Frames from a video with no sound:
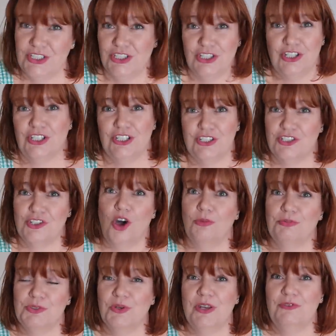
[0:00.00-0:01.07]
shirts,
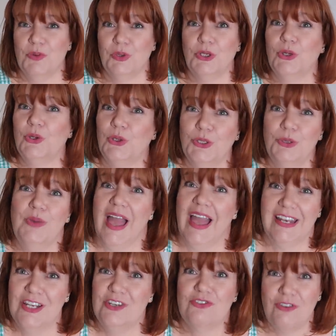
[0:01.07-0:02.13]
tops, whatever you want to call them,
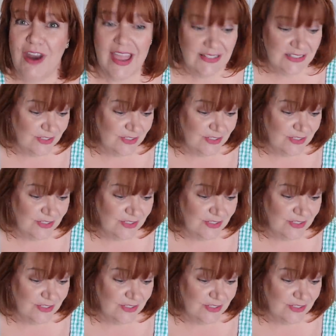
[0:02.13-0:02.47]
and a dress